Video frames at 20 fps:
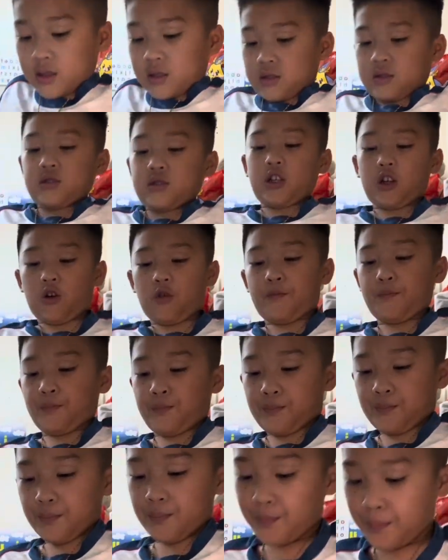So,
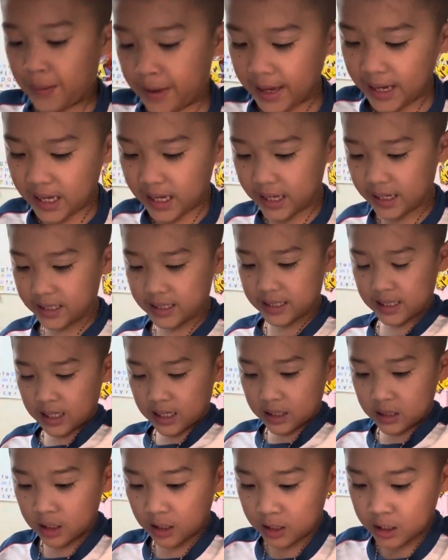peaks.
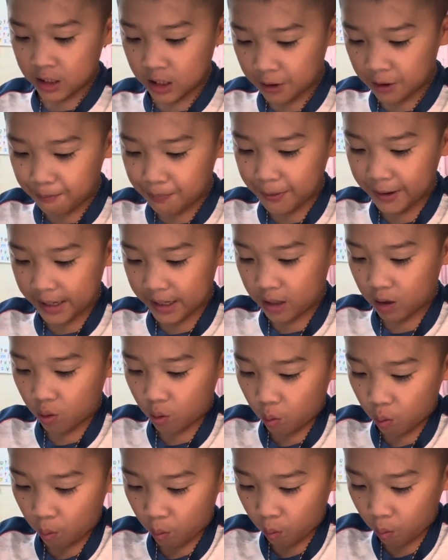The term peak
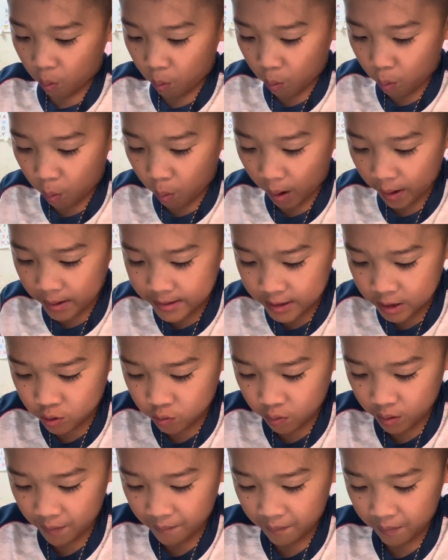once
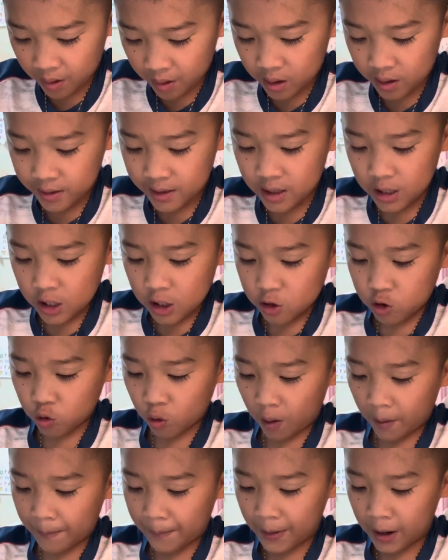referred to
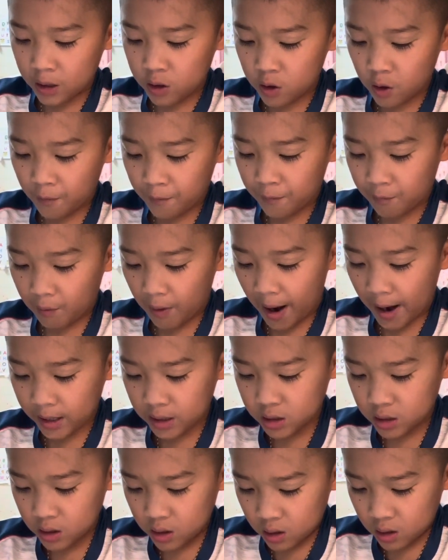a bundle of
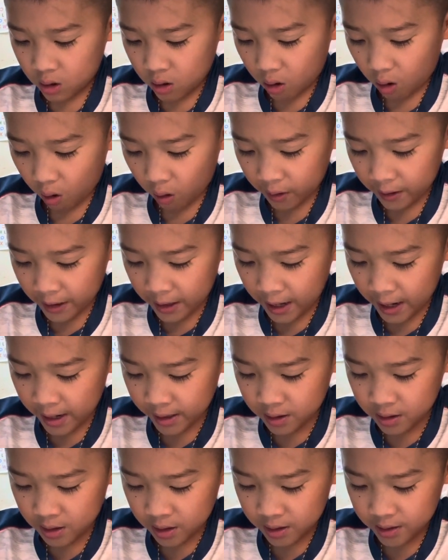rocks or
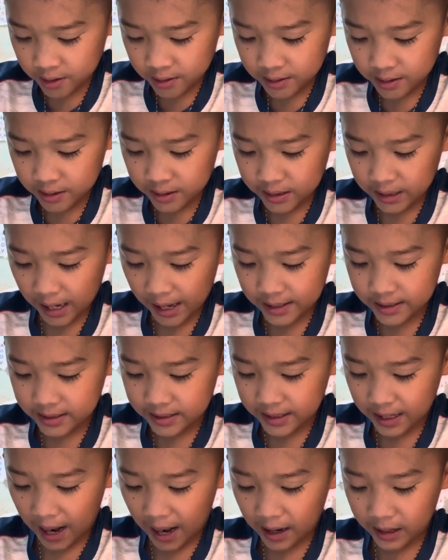litter
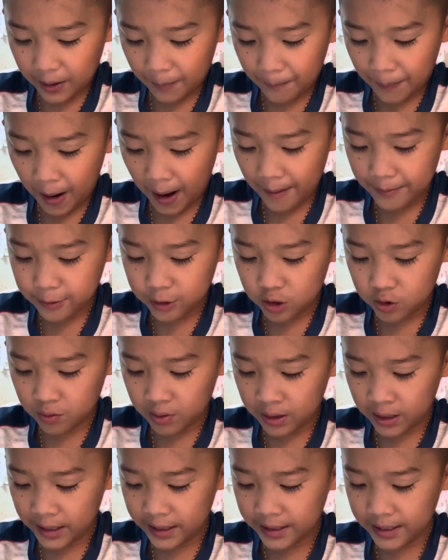sent down a pipe to
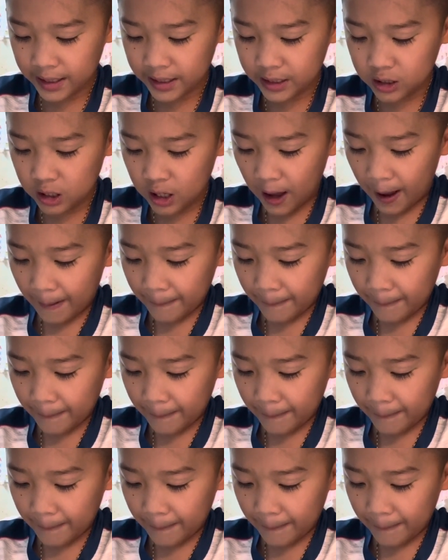clean it.